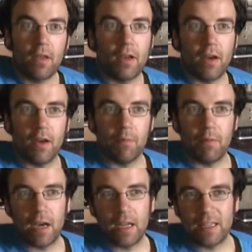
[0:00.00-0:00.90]

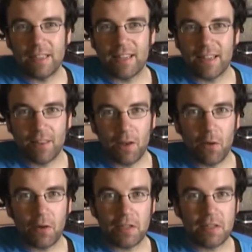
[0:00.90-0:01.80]
And he said the
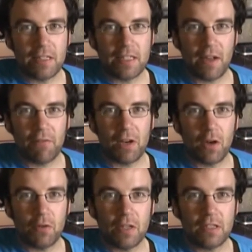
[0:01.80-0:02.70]
longest he's ever
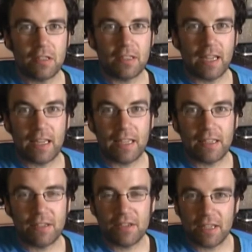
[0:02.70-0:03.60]
known it to take
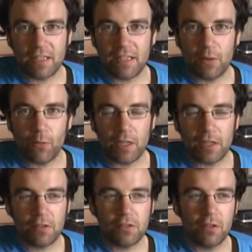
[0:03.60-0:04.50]
is 16
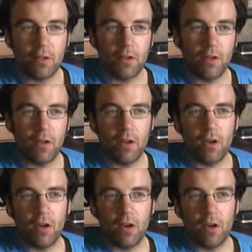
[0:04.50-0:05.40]
weeks.
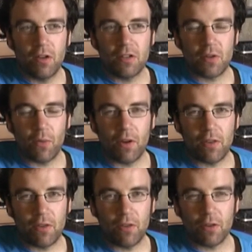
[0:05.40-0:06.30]
So I
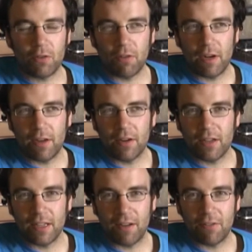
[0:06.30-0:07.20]
thought, great, I
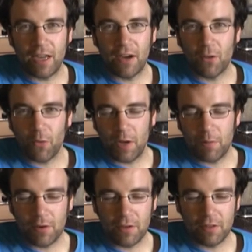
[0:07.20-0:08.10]
could have it out of the way
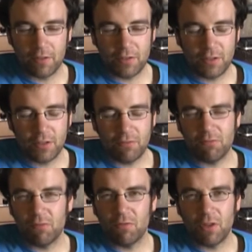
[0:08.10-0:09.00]
by
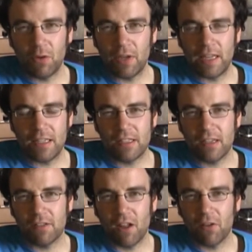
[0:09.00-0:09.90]
New Year's
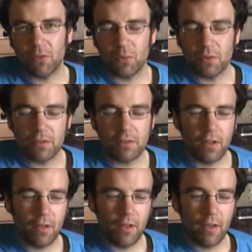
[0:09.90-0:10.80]
just afterwards.
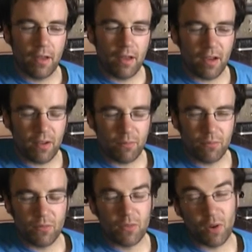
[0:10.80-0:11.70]

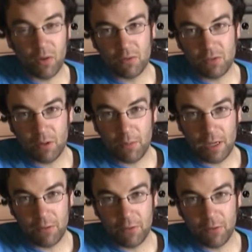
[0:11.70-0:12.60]
Not to be,
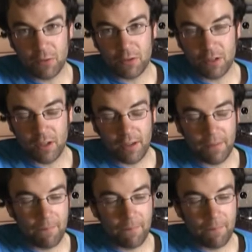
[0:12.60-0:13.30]
unfortunately.